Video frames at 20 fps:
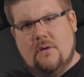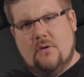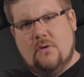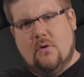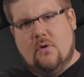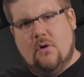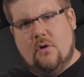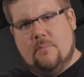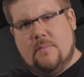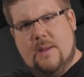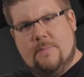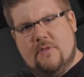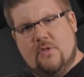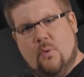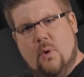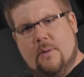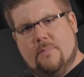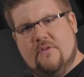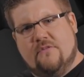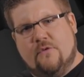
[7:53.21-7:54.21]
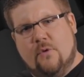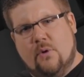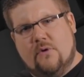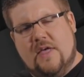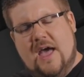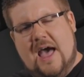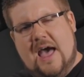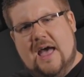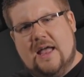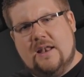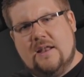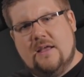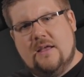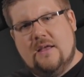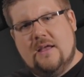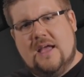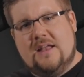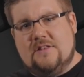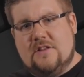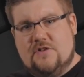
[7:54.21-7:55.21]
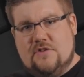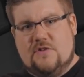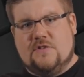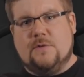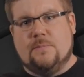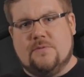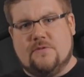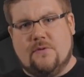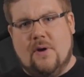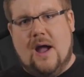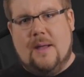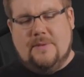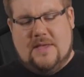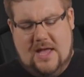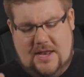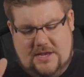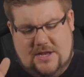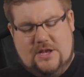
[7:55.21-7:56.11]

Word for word: Or maybe the one before that? And did you subscribe yet?